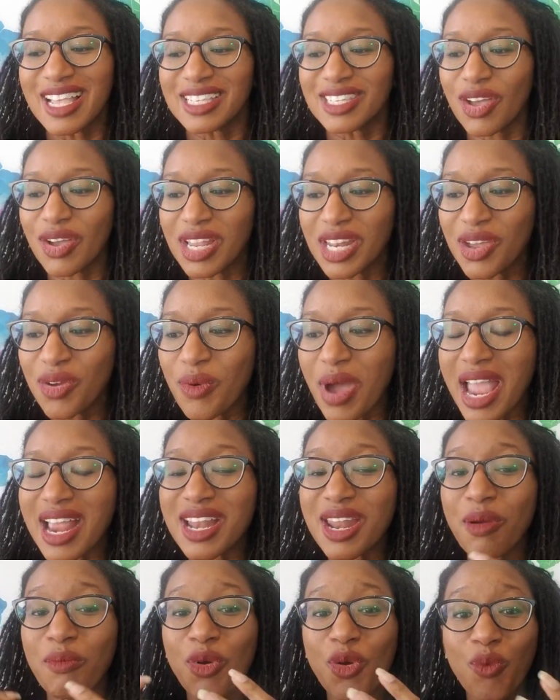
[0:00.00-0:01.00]
So anyway,
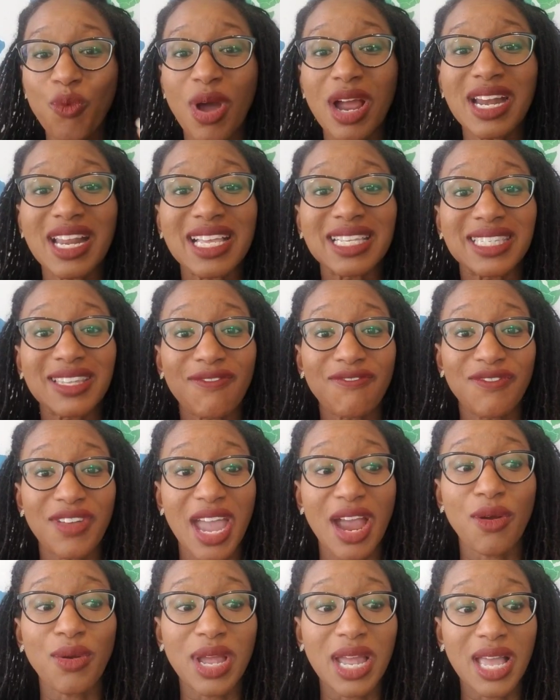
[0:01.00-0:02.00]
number one, it's a
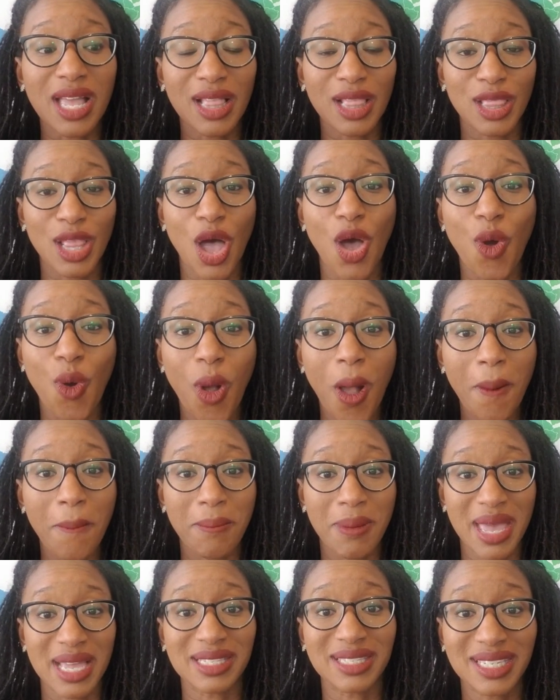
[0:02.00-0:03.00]
very low
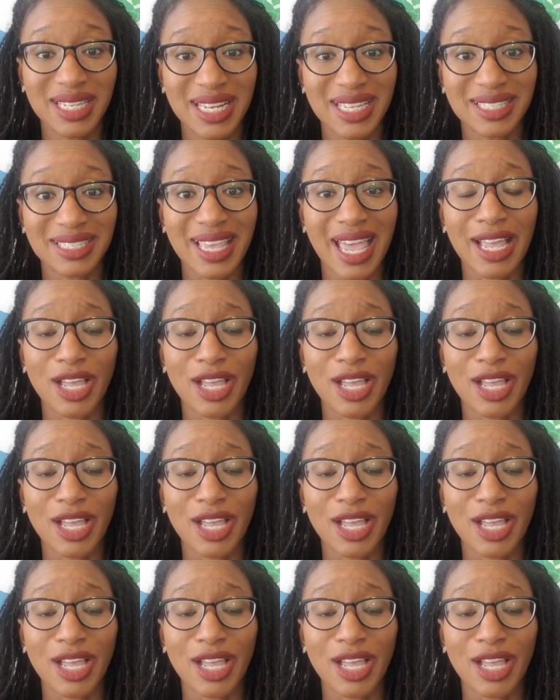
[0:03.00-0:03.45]
maintenance.